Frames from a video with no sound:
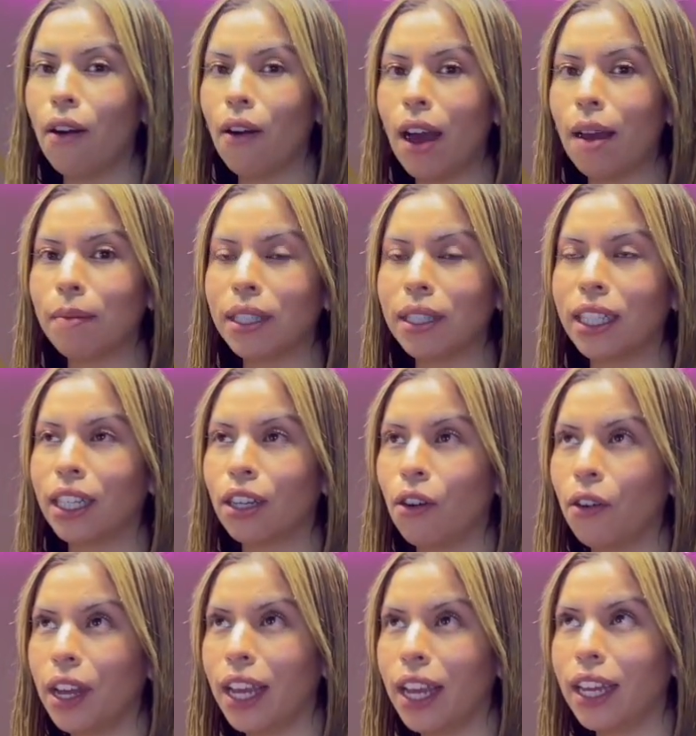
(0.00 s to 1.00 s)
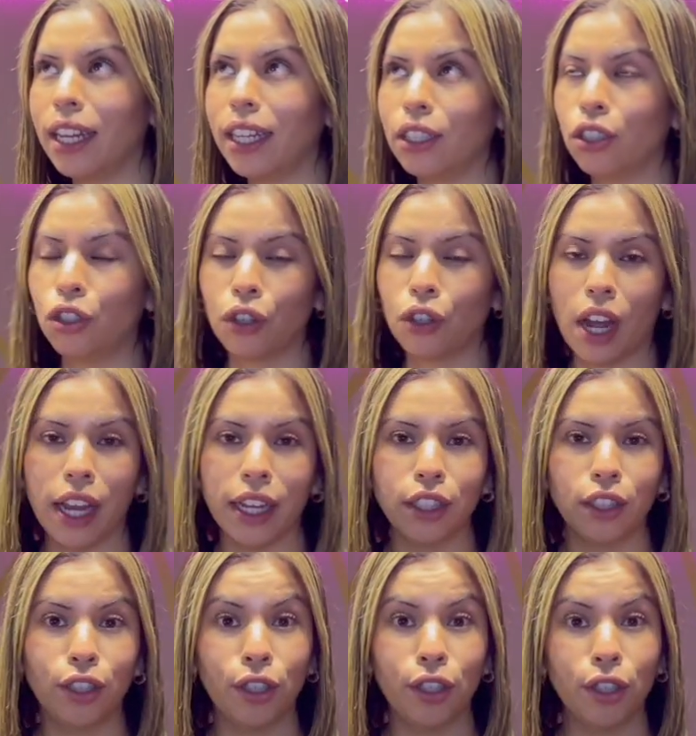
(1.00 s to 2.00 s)
I'm gonna go ahead and try
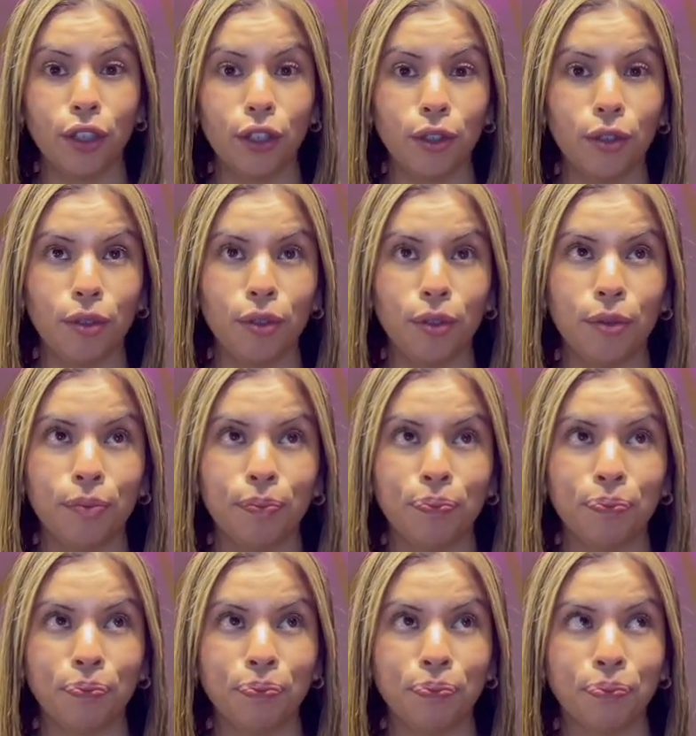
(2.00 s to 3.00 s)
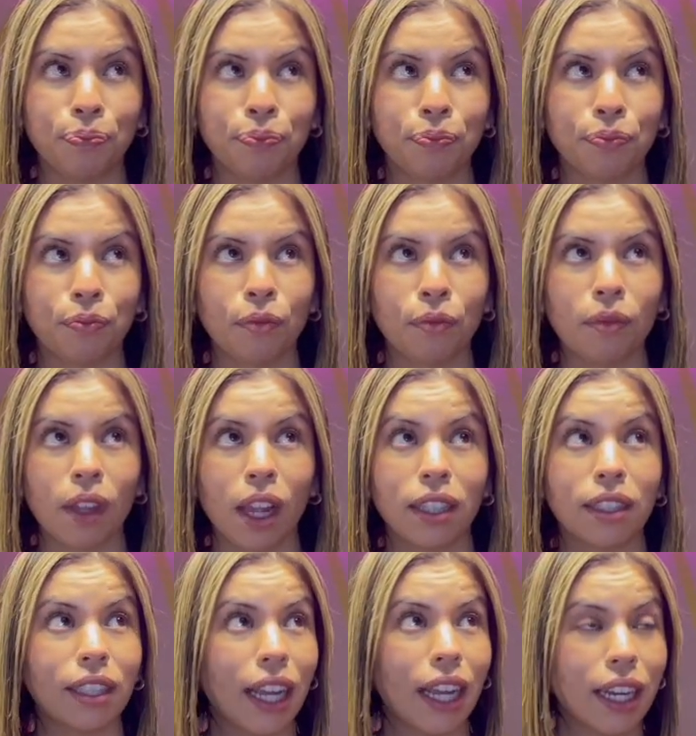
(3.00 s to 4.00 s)
to
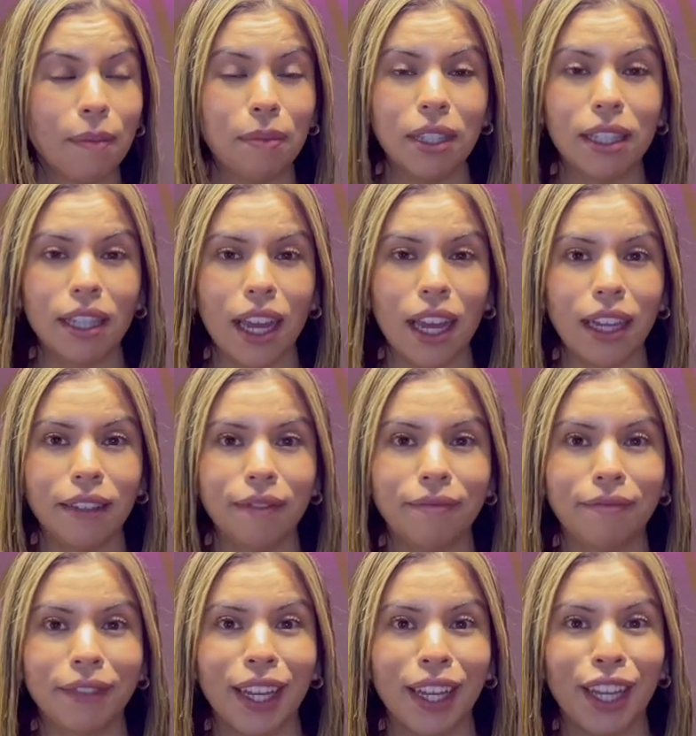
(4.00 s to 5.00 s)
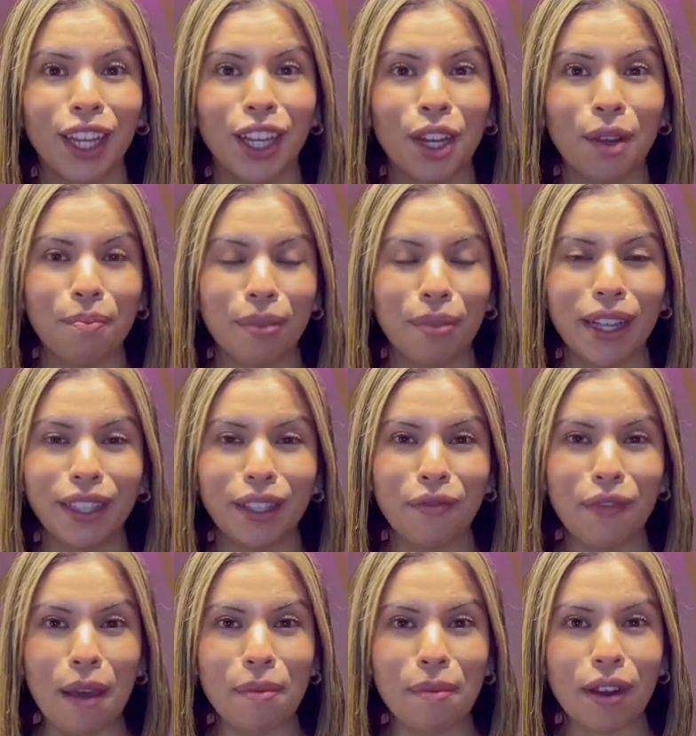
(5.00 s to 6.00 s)
tighten up this line, place the
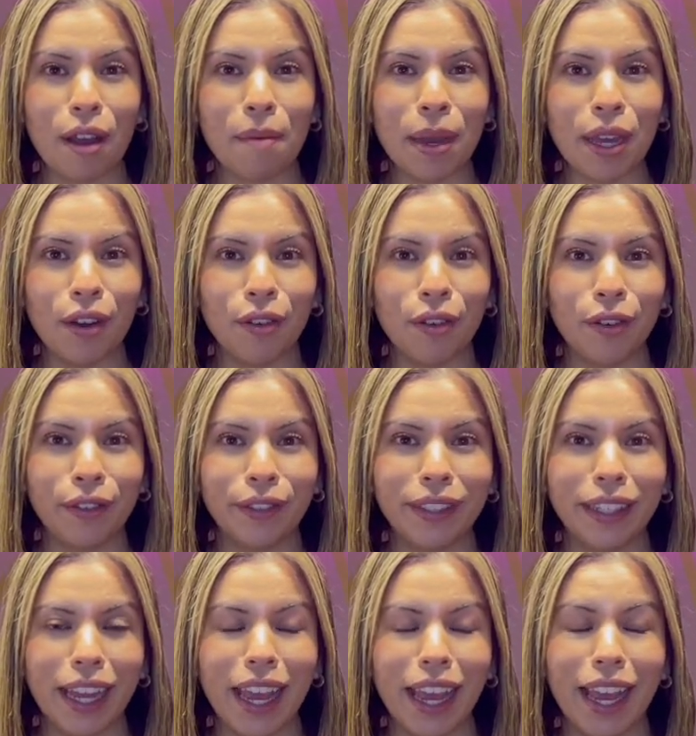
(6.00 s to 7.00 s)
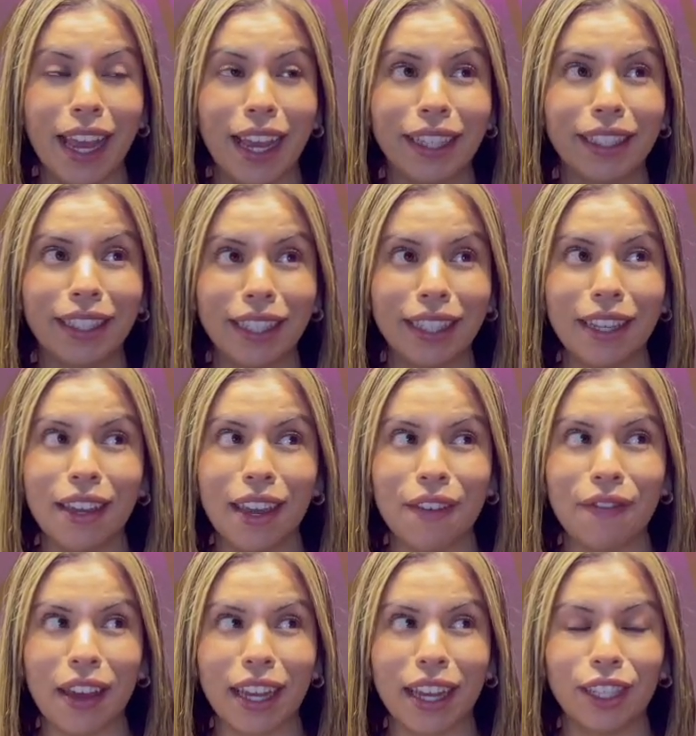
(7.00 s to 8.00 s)
fabric on my own and see if
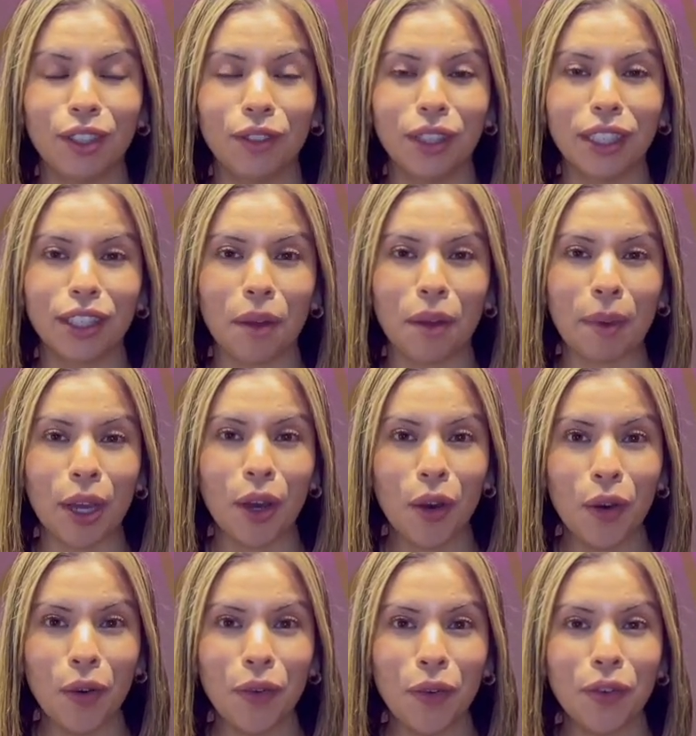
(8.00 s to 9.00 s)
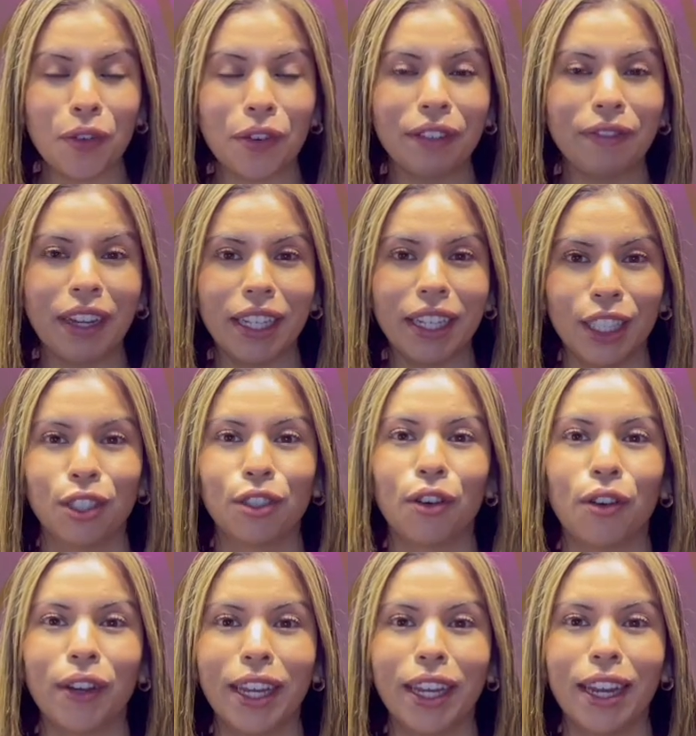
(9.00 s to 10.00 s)
I can do this on my own or if I need to
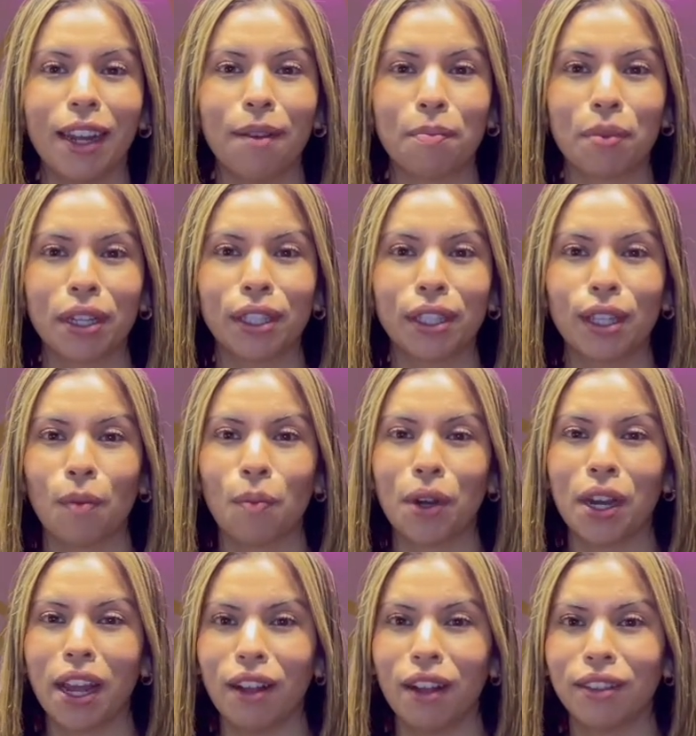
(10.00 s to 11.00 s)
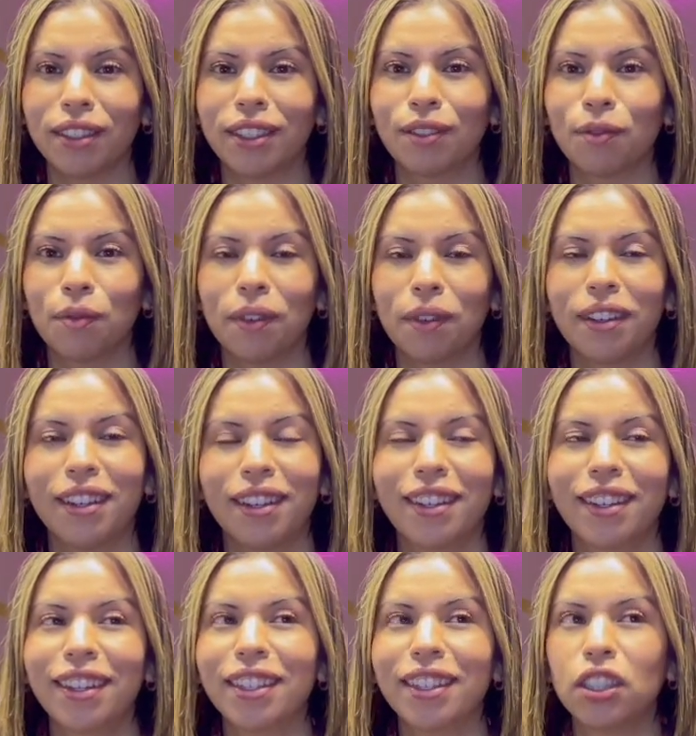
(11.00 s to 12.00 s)
go ahead and bring someone else to
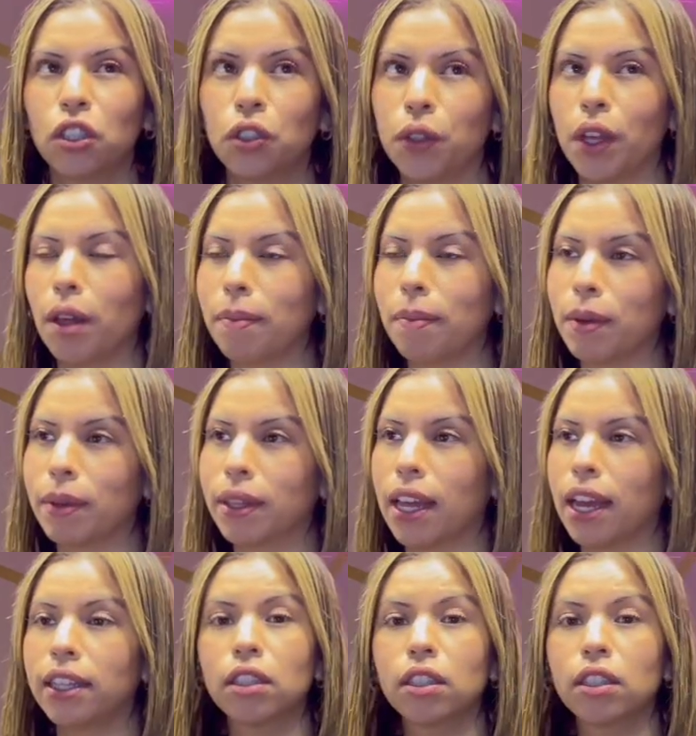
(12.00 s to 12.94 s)
help me with that.